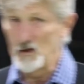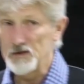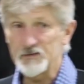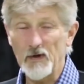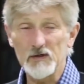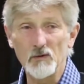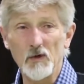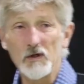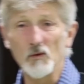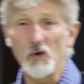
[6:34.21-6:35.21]
especially
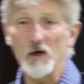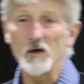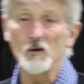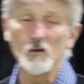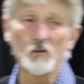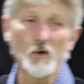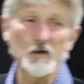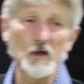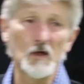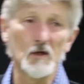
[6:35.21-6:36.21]
when you're
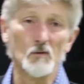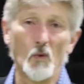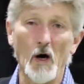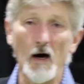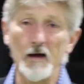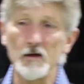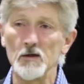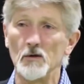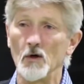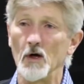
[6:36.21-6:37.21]
working in
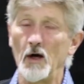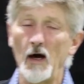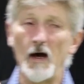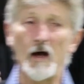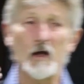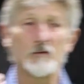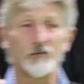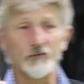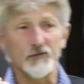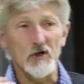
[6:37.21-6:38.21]
water or high
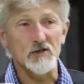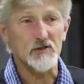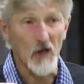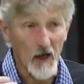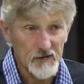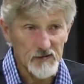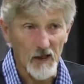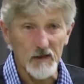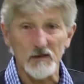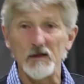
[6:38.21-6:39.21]
freeze-thaw
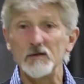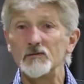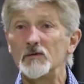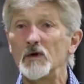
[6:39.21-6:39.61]
cycling